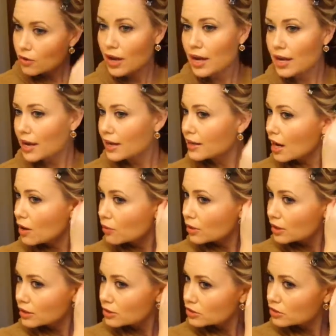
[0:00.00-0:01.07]
Okay, and now we're
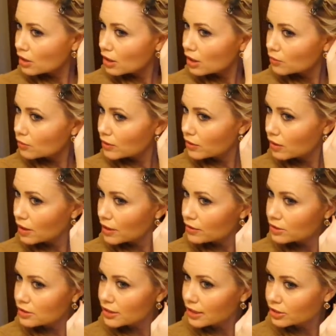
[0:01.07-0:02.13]
going to start with our
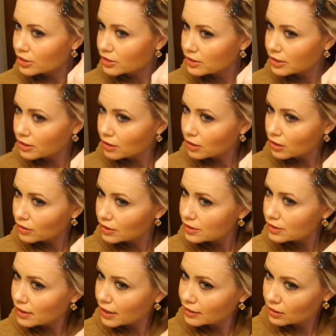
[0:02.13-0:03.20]
other sections here on the
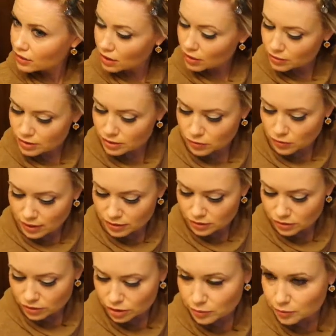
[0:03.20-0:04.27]
side, the lowest one.
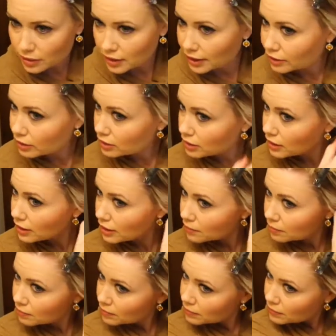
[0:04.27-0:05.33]
So just pull out your
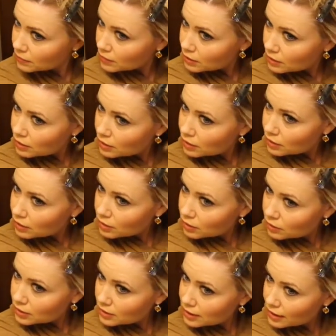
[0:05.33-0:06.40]
clip. I
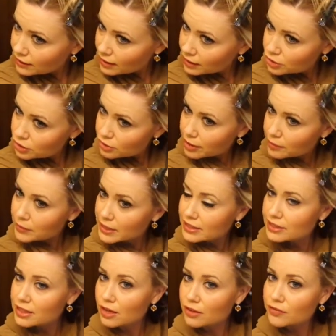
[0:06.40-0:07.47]
want to take that straight
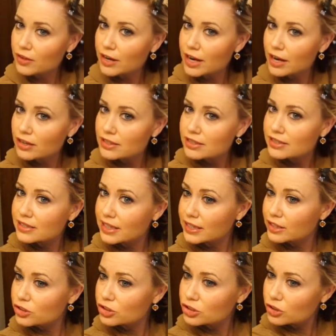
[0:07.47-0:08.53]
piece. Now if your hair is thick
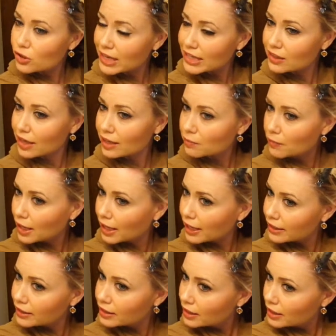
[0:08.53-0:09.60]
and straight like
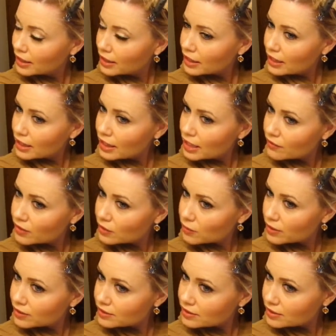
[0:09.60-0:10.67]
mine, even
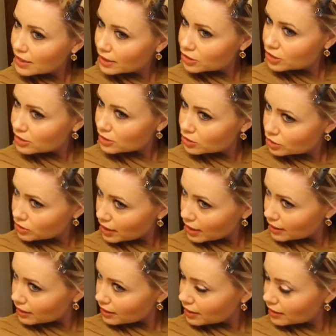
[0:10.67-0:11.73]
with the sections, you
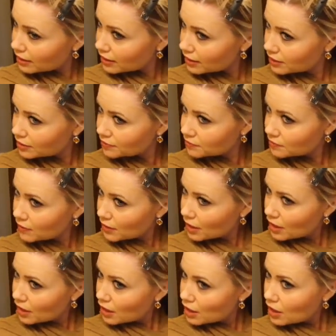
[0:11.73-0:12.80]
got to...
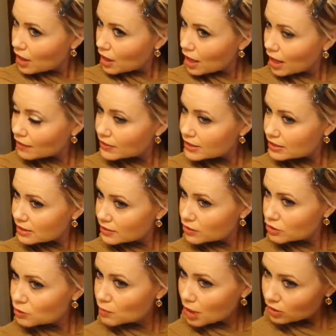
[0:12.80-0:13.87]
Obviously, the
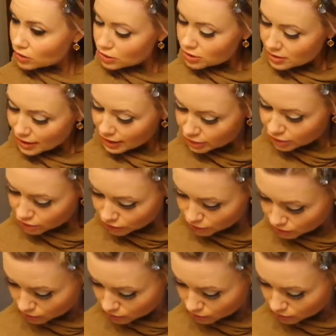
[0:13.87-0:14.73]
smaller section